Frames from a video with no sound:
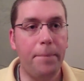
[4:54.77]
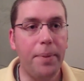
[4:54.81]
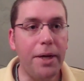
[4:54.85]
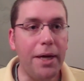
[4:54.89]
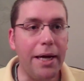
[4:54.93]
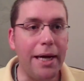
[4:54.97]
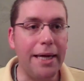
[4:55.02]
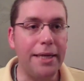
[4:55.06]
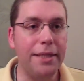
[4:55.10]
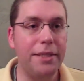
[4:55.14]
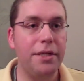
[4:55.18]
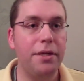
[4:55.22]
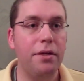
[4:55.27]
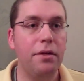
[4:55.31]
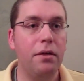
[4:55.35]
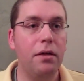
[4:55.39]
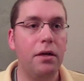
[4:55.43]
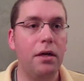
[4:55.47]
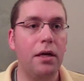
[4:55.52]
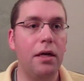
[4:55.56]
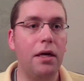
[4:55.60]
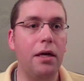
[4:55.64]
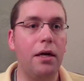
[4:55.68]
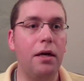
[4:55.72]
But
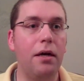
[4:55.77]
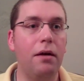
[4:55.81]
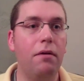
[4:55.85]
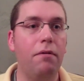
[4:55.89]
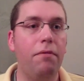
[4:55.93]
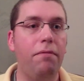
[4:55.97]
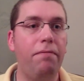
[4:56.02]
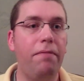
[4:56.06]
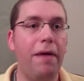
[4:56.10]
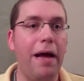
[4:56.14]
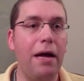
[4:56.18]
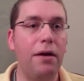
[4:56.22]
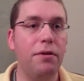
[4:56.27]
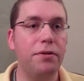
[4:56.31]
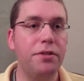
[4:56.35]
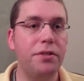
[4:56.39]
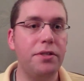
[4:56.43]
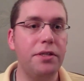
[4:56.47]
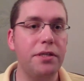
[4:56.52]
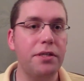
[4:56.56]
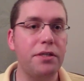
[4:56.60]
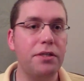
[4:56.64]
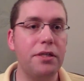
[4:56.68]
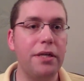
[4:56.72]

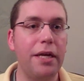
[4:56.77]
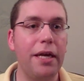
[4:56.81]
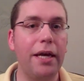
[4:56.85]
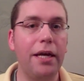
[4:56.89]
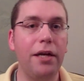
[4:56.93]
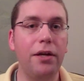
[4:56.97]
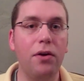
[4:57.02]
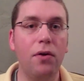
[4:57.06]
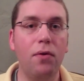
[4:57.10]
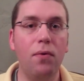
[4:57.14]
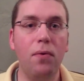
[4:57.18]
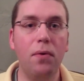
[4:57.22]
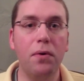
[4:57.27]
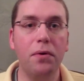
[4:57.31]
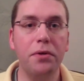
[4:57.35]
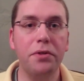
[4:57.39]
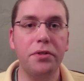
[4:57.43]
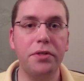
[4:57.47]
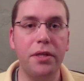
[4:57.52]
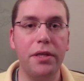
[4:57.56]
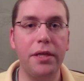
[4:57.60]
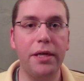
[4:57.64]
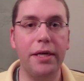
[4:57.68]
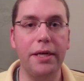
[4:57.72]
Faustus
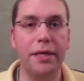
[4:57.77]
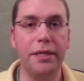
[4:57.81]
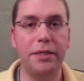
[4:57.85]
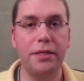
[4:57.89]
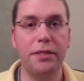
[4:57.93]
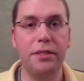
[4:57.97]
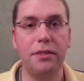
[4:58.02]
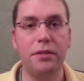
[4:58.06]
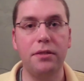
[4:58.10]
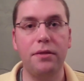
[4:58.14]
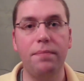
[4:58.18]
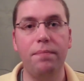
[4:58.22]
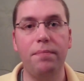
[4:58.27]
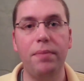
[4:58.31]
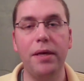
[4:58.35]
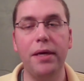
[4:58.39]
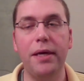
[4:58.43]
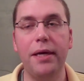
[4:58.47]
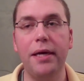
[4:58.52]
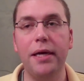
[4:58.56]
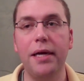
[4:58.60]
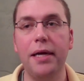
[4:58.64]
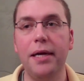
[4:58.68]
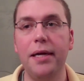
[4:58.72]
ignores this
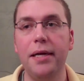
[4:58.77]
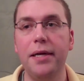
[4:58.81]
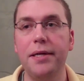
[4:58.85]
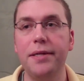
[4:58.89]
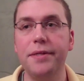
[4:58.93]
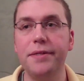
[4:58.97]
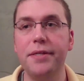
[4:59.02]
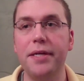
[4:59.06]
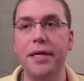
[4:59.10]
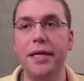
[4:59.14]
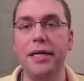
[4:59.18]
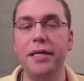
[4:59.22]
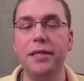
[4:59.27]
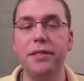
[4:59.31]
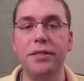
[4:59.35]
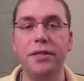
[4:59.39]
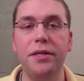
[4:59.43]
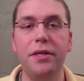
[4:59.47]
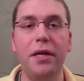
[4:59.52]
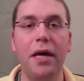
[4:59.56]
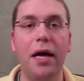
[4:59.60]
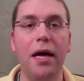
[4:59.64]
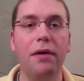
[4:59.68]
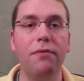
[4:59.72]
because he's
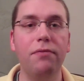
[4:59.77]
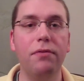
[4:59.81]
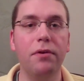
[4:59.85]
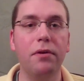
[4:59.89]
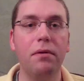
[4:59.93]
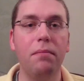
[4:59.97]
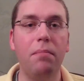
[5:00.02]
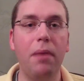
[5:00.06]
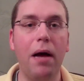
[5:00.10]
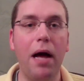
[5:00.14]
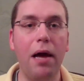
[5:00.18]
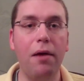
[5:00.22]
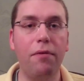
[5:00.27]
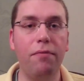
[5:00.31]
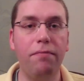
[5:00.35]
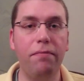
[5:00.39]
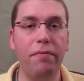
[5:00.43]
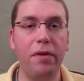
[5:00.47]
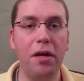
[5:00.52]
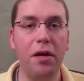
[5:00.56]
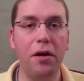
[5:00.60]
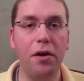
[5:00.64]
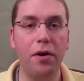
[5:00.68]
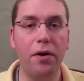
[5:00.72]
governed by
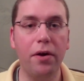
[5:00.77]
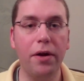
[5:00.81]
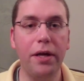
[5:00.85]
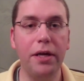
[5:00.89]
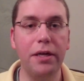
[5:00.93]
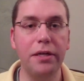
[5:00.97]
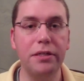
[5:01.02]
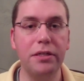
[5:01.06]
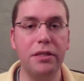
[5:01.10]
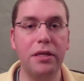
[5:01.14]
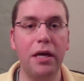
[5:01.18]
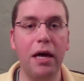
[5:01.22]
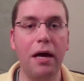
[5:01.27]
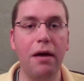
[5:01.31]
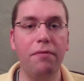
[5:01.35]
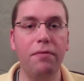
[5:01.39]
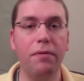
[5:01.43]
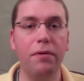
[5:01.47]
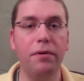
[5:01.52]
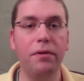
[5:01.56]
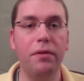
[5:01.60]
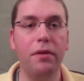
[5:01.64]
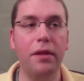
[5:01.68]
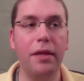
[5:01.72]
fear. He's
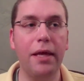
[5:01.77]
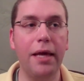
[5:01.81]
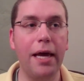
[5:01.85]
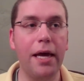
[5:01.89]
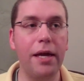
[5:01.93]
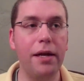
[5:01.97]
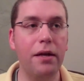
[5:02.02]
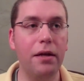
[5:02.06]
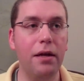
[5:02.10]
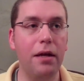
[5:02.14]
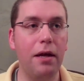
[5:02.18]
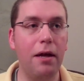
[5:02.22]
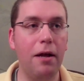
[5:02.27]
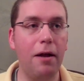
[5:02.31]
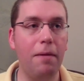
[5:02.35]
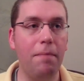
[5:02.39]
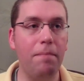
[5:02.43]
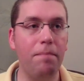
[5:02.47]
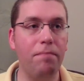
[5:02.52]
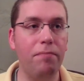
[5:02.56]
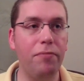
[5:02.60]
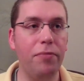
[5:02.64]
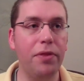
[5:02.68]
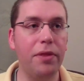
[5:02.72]
governed that
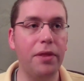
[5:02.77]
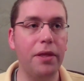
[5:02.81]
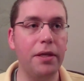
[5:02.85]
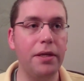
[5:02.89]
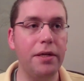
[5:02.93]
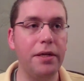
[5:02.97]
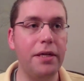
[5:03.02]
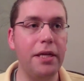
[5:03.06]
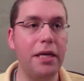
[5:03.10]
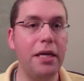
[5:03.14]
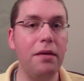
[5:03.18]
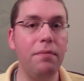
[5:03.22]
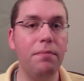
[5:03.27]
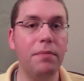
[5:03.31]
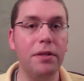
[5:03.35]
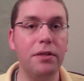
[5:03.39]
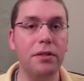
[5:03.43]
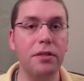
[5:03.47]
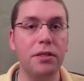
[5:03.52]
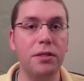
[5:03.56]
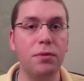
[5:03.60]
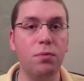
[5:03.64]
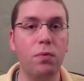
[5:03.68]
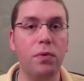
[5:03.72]
um, the
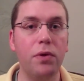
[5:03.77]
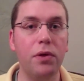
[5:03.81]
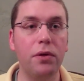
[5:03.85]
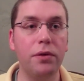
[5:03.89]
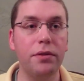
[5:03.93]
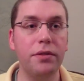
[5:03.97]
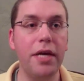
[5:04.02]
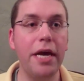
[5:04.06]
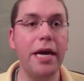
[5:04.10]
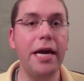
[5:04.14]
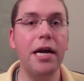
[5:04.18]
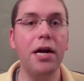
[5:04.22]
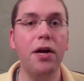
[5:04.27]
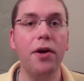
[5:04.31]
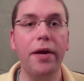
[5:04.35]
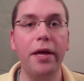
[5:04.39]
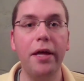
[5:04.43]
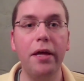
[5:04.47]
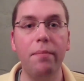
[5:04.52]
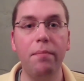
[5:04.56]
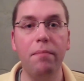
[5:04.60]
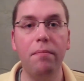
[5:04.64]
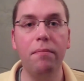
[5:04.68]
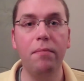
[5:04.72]
demons will tear
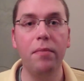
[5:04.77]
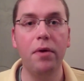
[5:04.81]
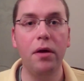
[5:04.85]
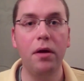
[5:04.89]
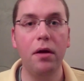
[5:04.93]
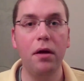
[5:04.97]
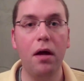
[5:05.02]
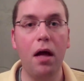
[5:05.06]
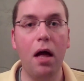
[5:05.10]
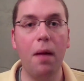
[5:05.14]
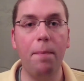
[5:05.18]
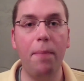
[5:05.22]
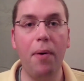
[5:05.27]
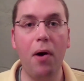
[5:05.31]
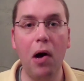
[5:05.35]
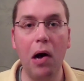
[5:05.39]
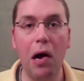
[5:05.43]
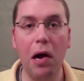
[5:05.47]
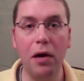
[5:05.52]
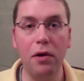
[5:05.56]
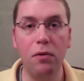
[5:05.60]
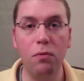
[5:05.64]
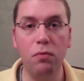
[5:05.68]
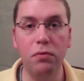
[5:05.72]
him
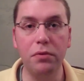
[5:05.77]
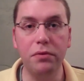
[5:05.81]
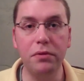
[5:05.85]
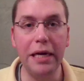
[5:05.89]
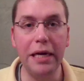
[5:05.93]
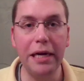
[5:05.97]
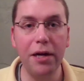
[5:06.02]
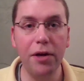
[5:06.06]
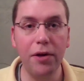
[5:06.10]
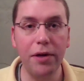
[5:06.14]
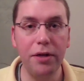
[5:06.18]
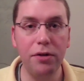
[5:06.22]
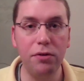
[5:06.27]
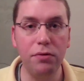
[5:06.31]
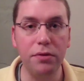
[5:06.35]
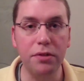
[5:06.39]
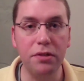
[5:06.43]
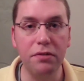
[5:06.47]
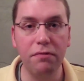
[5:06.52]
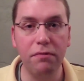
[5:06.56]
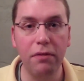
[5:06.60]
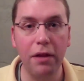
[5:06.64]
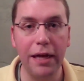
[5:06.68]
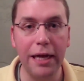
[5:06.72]
apart, tear into
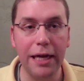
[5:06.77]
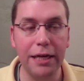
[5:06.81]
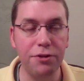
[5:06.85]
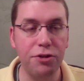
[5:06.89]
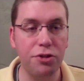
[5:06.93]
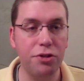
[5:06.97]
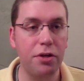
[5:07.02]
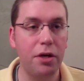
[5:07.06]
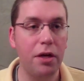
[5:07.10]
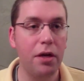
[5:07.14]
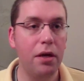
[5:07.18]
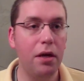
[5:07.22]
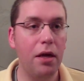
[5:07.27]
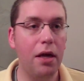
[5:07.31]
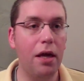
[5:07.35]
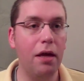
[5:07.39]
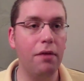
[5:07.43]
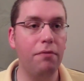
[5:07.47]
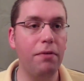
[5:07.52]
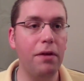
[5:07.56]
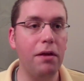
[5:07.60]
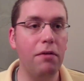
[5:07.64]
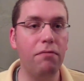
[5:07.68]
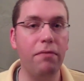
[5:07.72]
his flesh
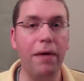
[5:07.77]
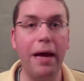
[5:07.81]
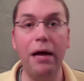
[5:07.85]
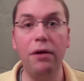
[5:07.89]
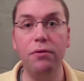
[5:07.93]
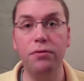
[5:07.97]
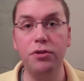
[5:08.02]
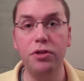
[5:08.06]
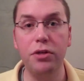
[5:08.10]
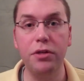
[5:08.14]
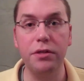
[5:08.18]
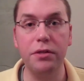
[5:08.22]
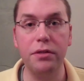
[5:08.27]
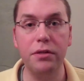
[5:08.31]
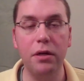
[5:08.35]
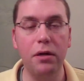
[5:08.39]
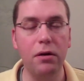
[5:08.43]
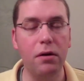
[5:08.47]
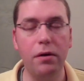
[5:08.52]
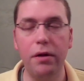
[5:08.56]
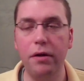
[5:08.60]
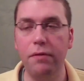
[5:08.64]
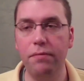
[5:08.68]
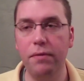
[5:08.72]
if he vouches
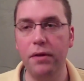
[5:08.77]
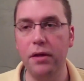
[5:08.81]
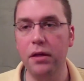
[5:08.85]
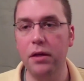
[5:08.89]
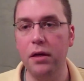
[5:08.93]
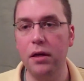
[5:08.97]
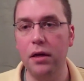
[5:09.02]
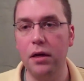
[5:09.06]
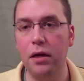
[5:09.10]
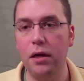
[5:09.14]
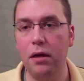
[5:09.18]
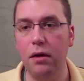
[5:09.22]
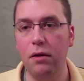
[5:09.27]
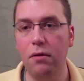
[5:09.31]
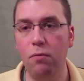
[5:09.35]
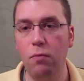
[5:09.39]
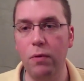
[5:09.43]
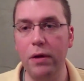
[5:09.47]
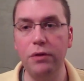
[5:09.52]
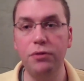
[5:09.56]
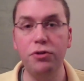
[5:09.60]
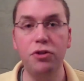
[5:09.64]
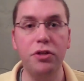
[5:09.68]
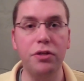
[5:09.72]
or if he uh,
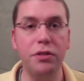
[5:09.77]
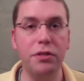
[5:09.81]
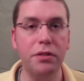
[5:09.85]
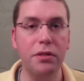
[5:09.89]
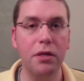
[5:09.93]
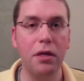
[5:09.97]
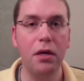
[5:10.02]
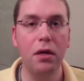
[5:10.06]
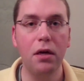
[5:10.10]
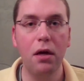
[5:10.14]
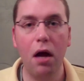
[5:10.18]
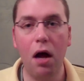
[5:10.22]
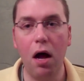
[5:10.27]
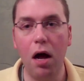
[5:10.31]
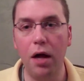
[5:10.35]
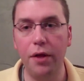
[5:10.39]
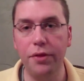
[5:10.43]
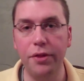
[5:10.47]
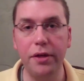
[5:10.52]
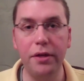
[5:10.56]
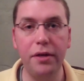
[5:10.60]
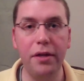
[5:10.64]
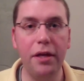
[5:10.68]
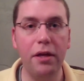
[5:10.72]
welches
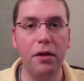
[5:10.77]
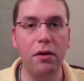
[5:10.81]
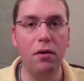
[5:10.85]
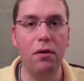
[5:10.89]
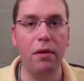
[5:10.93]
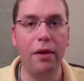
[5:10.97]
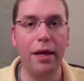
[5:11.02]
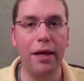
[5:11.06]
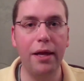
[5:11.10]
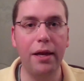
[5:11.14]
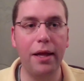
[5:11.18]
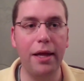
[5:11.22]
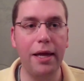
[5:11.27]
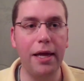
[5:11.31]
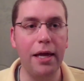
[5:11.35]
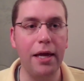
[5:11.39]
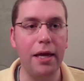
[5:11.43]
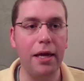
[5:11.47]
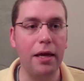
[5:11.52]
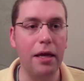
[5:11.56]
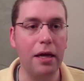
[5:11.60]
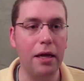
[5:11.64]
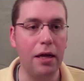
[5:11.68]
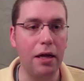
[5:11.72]
on the deal and
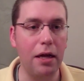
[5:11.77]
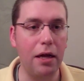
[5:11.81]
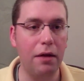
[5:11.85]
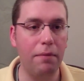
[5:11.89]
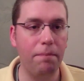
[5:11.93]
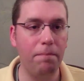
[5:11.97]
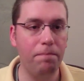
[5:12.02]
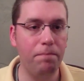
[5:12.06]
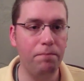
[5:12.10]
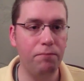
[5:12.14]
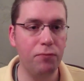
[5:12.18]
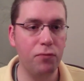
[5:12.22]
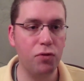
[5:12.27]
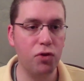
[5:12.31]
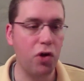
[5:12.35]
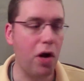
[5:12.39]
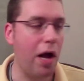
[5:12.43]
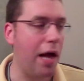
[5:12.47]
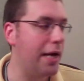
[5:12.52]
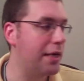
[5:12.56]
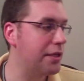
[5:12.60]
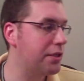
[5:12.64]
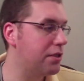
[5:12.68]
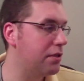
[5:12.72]
he uh,
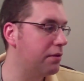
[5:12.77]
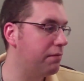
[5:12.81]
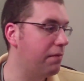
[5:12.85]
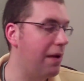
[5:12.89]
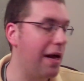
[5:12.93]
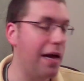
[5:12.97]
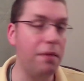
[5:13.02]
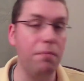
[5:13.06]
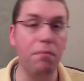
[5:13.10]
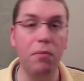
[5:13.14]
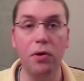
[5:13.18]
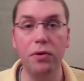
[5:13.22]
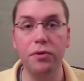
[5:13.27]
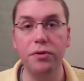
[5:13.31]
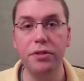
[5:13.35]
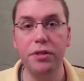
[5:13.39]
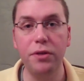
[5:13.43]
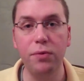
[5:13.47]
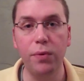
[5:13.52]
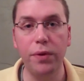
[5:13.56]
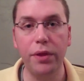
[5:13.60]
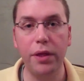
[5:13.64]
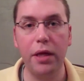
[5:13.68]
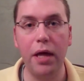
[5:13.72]
tries to find
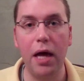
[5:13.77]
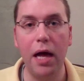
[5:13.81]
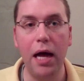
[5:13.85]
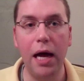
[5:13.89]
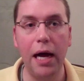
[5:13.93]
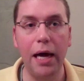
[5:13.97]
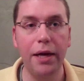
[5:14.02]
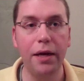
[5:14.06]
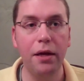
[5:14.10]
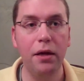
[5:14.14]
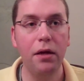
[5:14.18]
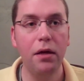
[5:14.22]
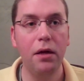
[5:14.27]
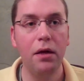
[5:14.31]
mercy with God.